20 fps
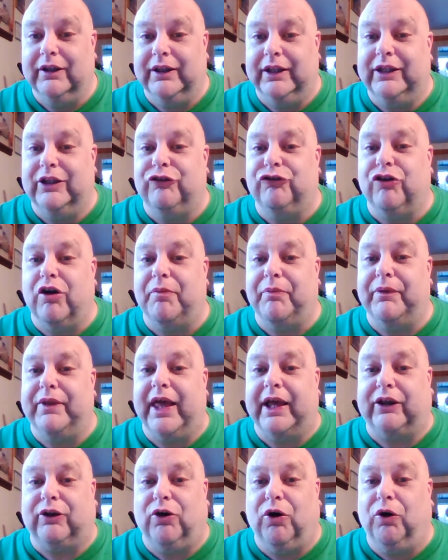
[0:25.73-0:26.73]
And you jump in
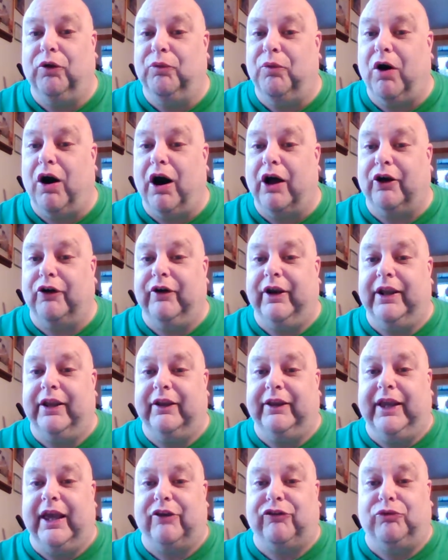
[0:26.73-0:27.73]
that cold water
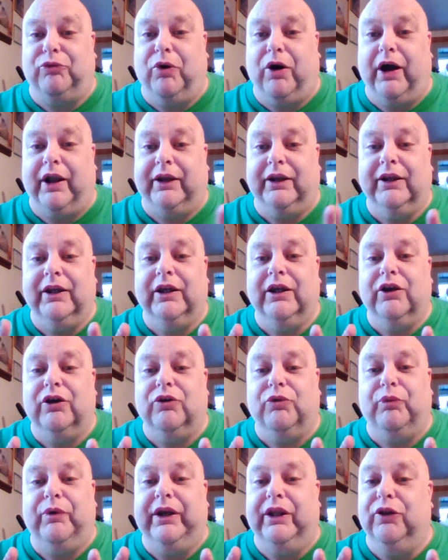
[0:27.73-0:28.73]
and guess what?
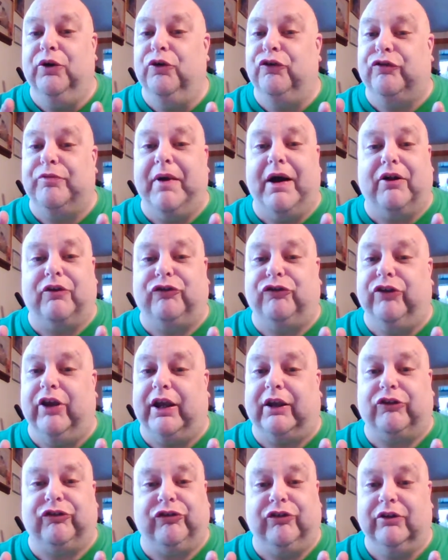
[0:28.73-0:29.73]
We lose about
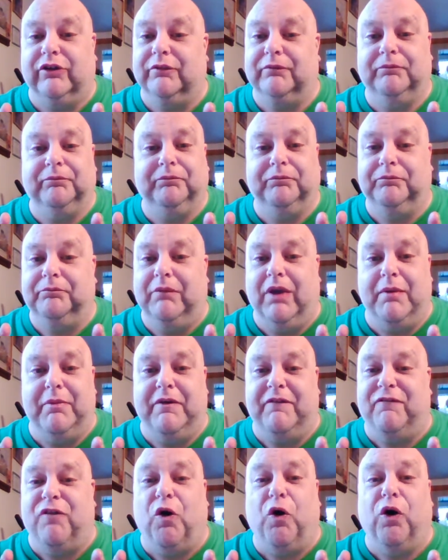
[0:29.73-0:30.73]
six,
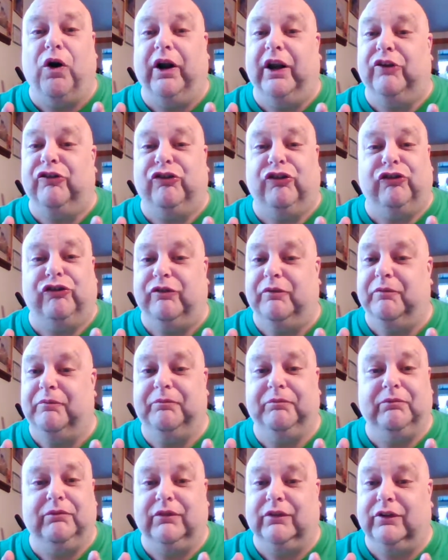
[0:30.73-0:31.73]
maybe four inches.
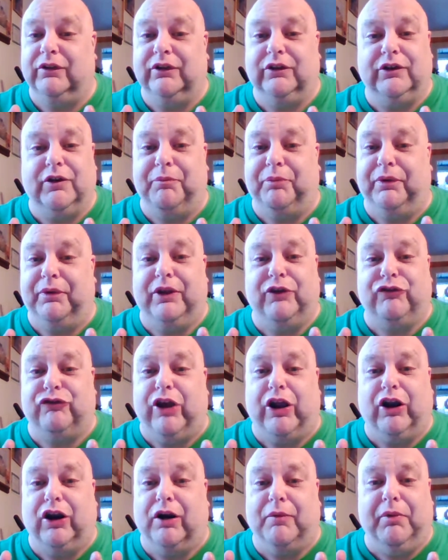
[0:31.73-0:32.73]
Complete. It's
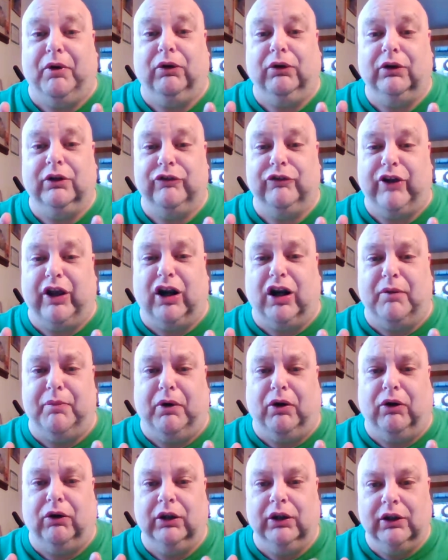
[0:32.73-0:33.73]
terrible.
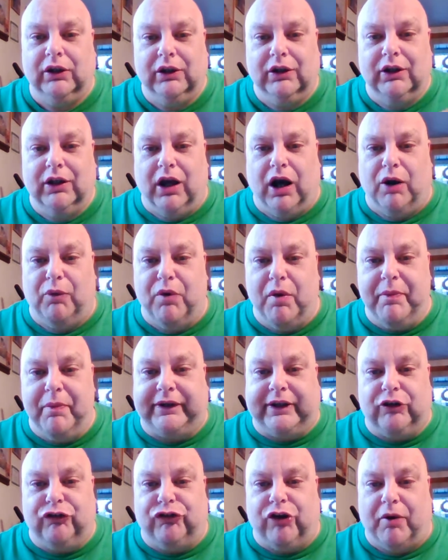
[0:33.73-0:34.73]
Terrible. A
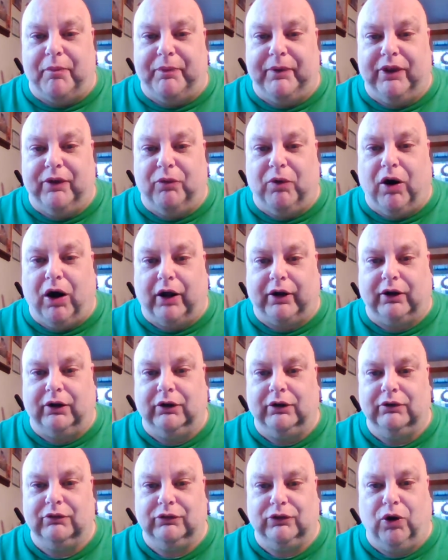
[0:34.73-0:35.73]
woman can jump in the
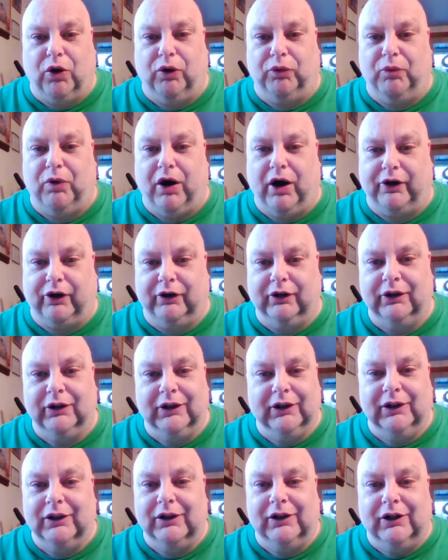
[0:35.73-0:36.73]
water, cold water.
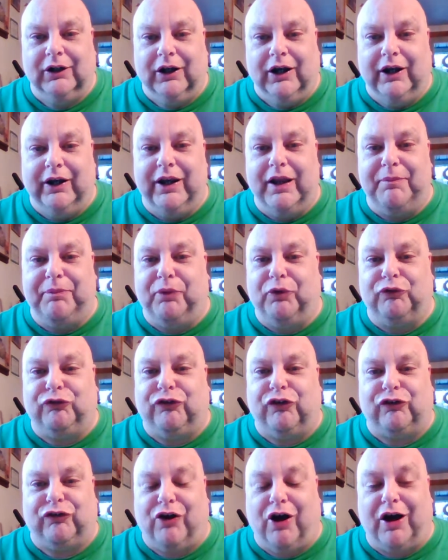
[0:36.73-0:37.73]
Her nipples
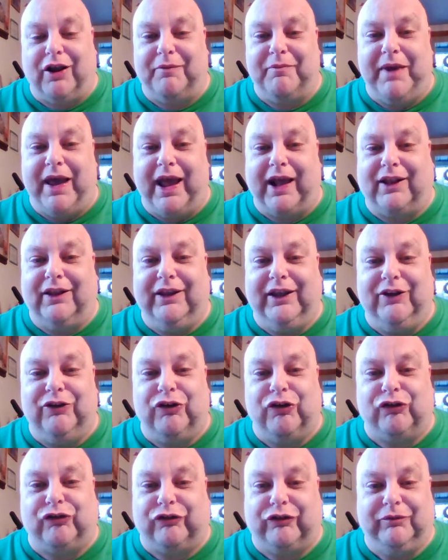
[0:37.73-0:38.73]
just automatically
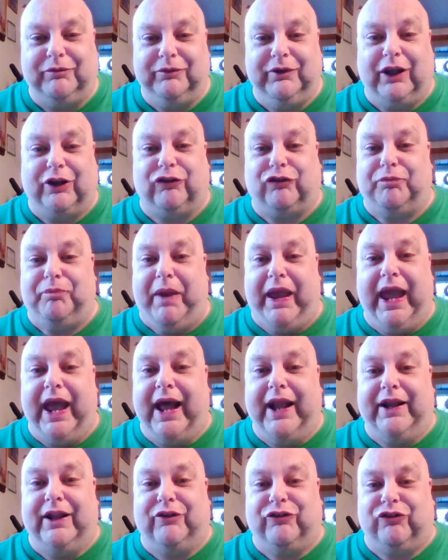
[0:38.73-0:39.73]
just
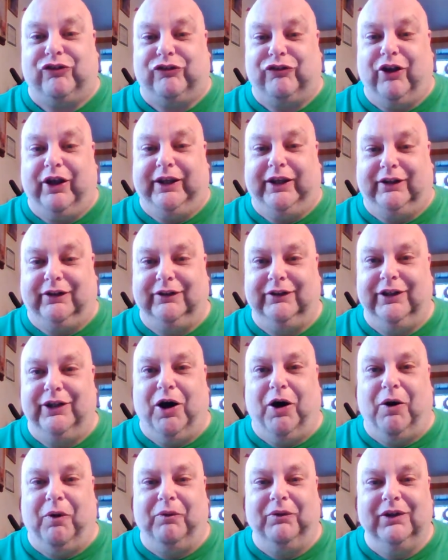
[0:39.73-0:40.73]
expand. It's just like, you
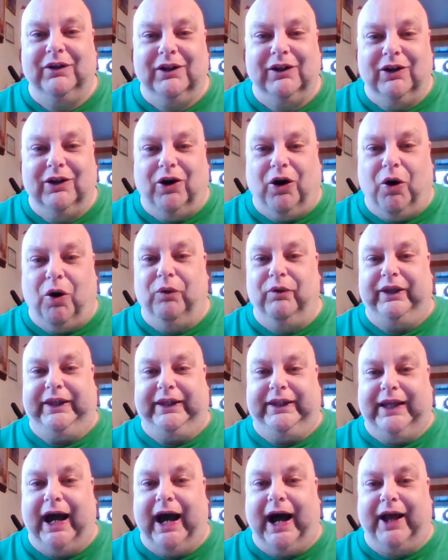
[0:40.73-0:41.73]
know, holy
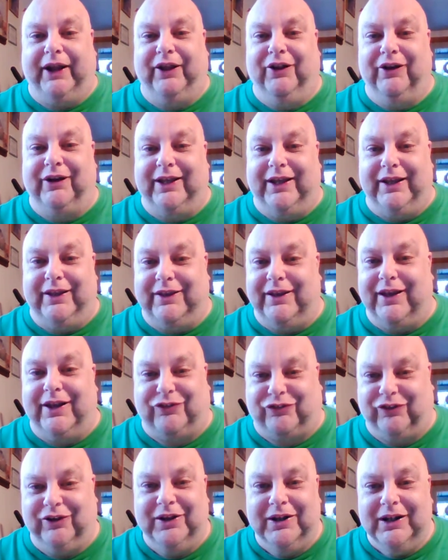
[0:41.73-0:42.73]
God, look at
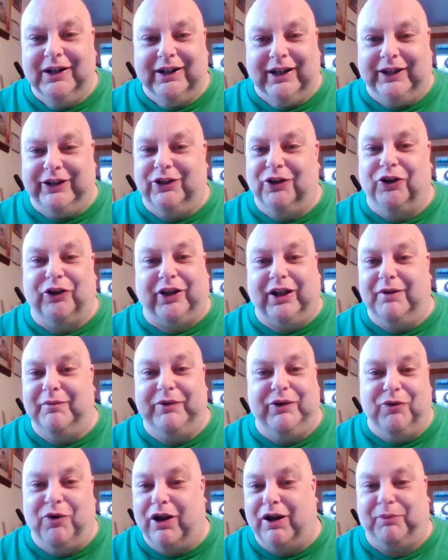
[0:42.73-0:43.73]
this. And you look at them
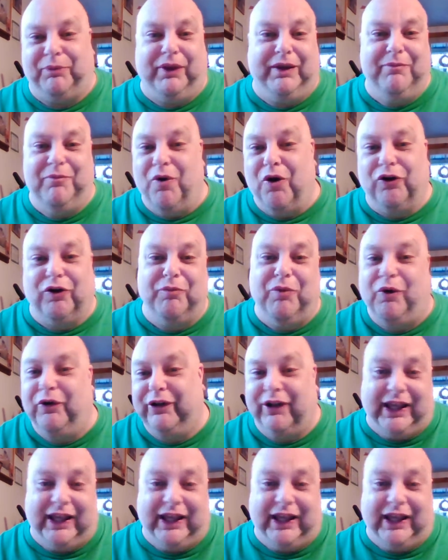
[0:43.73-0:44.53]
and you want to play motorboat.